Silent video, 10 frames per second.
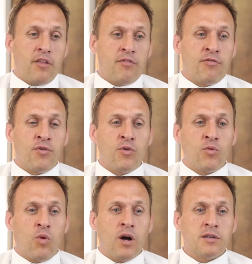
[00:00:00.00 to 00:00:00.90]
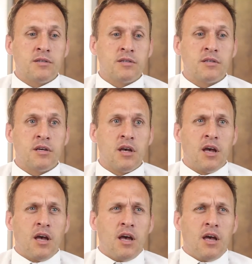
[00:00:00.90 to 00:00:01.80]
The food was,
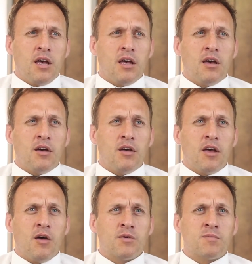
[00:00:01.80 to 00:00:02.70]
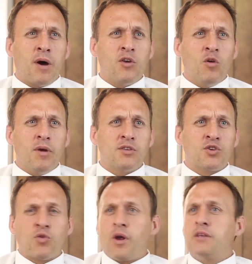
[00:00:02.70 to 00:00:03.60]
it was by no means
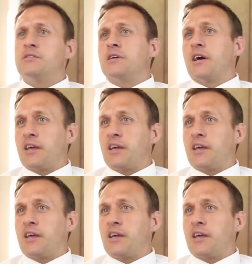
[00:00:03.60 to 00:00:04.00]
crazy,